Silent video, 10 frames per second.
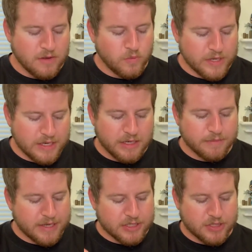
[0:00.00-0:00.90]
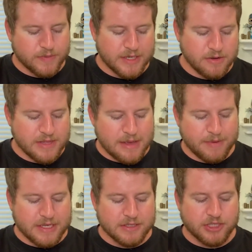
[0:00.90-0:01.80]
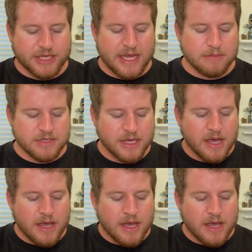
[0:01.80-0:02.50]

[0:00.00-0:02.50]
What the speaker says: We need to make sure we know that, because James